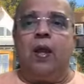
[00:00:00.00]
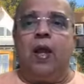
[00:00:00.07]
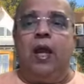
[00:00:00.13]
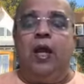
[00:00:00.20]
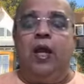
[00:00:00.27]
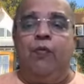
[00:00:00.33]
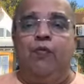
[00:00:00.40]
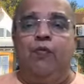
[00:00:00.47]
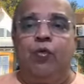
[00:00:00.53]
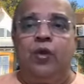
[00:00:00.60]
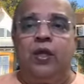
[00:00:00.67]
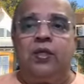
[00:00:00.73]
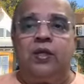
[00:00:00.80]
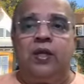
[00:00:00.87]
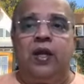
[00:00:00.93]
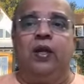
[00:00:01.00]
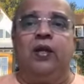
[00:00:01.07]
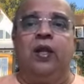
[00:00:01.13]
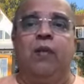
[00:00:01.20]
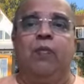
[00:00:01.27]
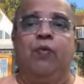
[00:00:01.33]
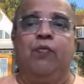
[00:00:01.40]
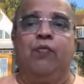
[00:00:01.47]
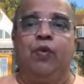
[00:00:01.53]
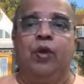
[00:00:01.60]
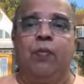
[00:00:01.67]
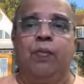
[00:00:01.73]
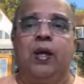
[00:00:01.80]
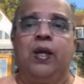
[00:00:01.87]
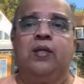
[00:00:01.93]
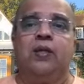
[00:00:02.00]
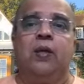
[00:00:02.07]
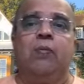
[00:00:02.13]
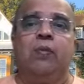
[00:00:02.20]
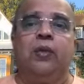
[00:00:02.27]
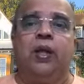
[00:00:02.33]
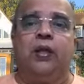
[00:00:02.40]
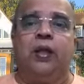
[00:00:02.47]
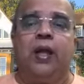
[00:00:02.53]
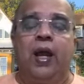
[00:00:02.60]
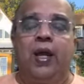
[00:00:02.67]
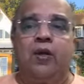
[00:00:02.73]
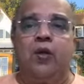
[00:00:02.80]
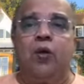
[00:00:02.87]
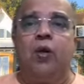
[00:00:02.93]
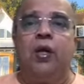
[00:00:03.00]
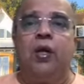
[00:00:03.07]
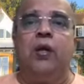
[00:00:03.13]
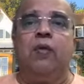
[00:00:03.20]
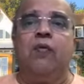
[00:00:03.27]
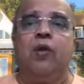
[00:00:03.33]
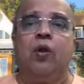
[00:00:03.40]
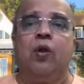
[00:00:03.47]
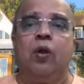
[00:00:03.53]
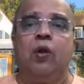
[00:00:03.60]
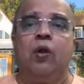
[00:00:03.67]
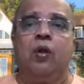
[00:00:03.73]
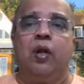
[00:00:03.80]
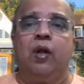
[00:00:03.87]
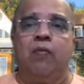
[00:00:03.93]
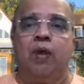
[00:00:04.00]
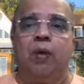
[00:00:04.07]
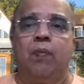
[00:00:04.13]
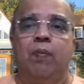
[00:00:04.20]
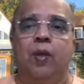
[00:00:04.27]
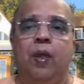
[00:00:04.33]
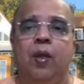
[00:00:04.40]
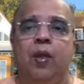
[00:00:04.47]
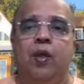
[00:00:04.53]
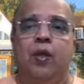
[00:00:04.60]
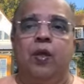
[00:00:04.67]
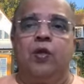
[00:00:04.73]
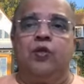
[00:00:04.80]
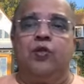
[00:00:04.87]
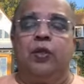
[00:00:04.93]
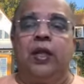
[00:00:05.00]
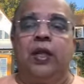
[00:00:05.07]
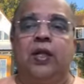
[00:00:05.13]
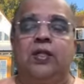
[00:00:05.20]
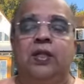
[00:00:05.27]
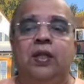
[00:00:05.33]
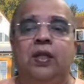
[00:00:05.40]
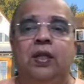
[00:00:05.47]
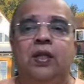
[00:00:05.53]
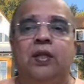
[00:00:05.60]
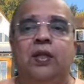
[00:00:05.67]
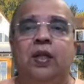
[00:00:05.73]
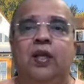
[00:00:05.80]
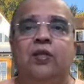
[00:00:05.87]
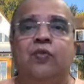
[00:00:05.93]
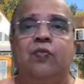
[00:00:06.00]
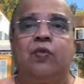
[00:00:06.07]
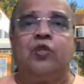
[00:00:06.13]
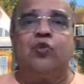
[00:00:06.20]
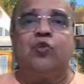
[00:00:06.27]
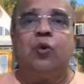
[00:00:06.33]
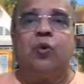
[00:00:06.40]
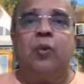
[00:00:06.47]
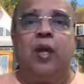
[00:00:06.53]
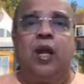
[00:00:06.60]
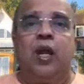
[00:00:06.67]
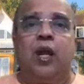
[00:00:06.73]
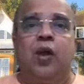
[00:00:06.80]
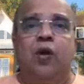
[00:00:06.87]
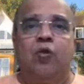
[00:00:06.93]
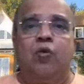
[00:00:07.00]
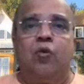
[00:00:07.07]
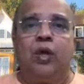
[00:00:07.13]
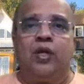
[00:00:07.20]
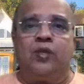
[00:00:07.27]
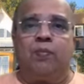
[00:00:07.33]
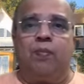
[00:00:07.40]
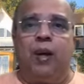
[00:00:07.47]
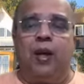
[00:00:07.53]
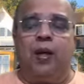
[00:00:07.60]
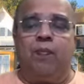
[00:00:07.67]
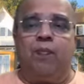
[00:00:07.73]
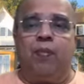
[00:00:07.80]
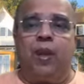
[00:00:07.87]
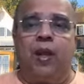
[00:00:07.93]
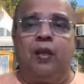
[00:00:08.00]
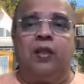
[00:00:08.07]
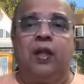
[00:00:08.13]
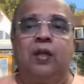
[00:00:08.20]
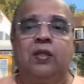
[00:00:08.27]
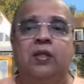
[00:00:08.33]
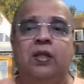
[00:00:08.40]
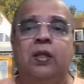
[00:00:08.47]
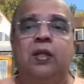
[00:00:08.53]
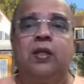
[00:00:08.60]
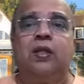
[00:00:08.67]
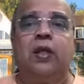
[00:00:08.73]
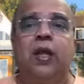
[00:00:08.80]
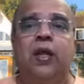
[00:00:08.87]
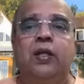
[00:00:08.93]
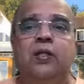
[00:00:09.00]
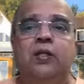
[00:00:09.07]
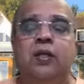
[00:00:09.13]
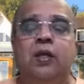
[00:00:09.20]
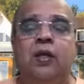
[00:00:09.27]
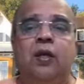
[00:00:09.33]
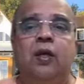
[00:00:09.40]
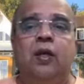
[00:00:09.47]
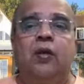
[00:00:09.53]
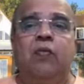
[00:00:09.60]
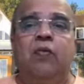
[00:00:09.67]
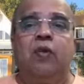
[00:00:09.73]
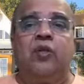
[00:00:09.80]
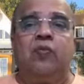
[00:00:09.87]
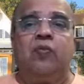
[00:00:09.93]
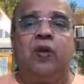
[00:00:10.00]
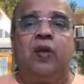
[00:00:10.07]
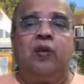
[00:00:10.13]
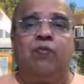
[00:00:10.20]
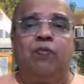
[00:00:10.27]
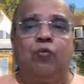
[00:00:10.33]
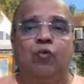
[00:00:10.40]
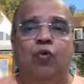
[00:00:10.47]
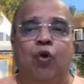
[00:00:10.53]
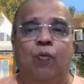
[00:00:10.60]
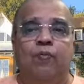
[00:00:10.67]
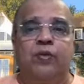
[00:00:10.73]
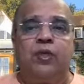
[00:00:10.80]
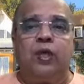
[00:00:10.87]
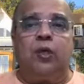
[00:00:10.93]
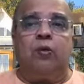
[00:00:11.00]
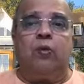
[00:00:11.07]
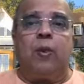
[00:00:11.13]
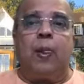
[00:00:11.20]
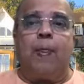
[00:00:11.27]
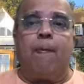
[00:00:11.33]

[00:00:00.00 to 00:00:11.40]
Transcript: And if you restrict them, if you repress them, then that quality will not develop. So there are certain things which should be allowed to expand, and there are certain things which we, if you observe,